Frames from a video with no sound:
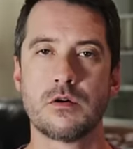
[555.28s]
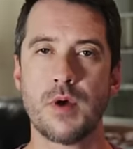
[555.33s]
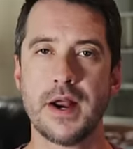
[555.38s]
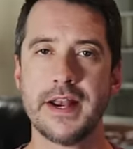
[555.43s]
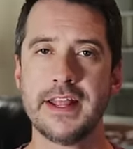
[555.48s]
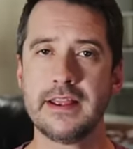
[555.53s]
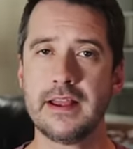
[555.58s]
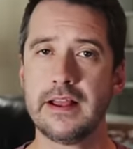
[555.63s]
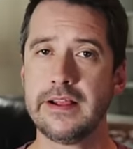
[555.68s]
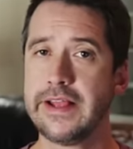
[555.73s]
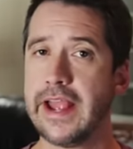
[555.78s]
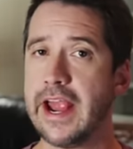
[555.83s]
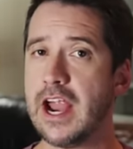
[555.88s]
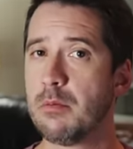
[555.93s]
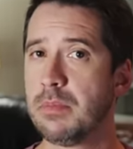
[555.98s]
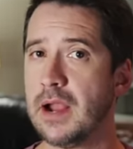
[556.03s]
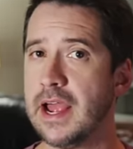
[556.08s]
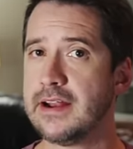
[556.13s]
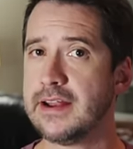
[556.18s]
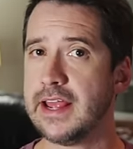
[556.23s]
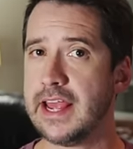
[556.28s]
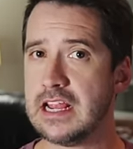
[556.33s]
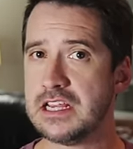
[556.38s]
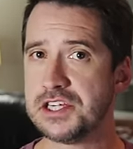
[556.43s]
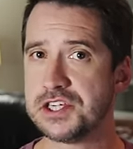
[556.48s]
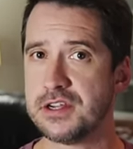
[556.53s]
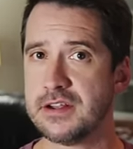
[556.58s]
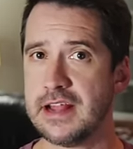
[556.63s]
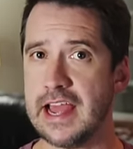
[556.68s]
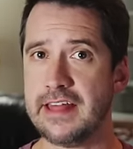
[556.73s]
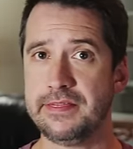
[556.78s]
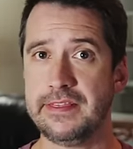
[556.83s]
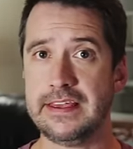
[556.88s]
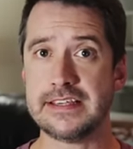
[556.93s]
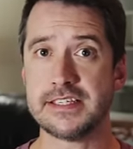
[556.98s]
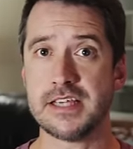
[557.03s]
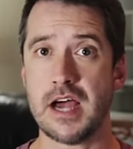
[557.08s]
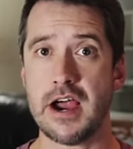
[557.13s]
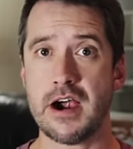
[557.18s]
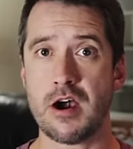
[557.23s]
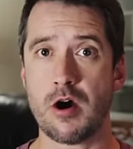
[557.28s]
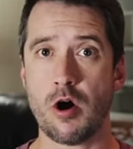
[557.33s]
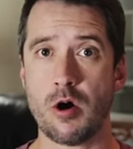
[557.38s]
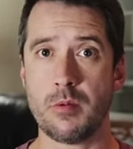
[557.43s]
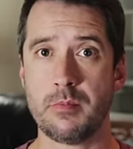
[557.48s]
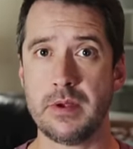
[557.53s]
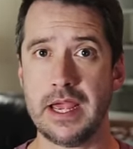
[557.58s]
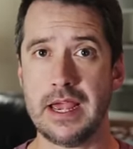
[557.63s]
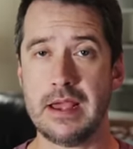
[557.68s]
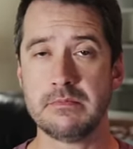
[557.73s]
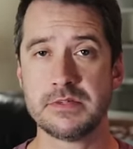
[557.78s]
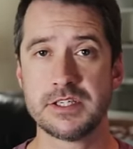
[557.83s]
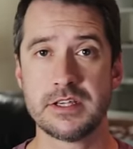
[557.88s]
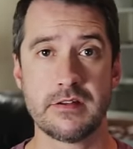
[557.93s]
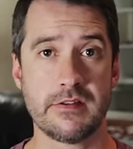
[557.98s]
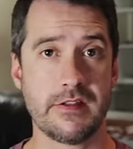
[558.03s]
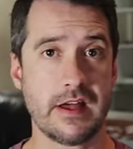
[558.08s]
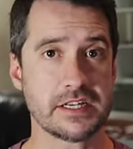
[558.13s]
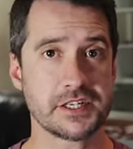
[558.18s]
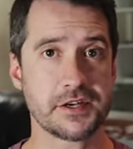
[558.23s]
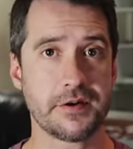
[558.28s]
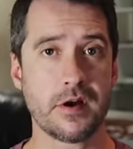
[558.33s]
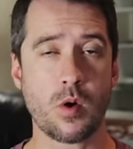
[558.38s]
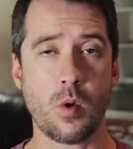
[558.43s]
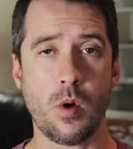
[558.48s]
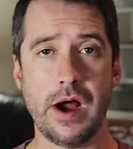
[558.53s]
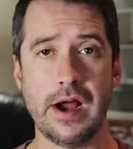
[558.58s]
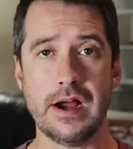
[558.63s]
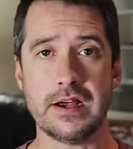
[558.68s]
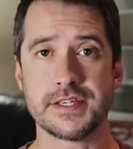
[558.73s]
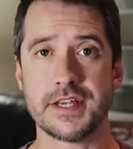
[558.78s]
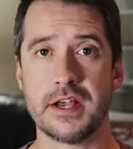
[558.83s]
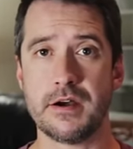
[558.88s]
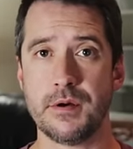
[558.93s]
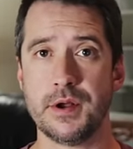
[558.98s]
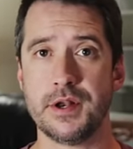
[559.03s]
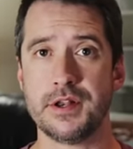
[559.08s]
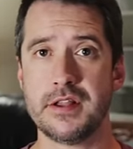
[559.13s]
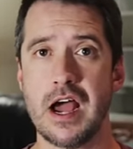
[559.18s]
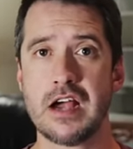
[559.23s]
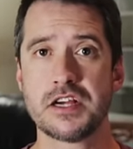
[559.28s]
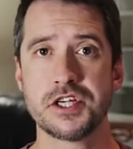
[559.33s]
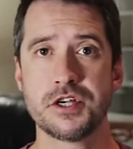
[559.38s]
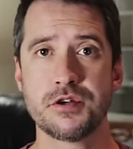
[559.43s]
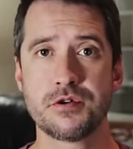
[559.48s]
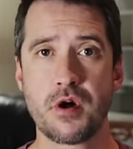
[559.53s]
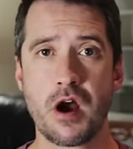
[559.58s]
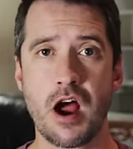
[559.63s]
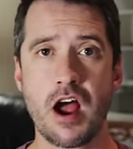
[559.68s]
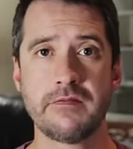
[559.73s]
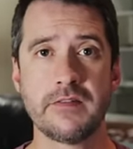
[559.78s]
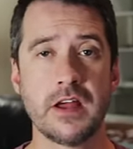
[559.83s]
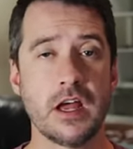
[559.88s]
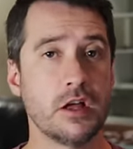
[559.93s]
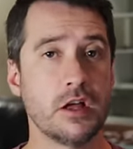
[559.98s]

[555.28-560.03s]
Running an airplane engine at these higher RPMs thus requires a reduction drive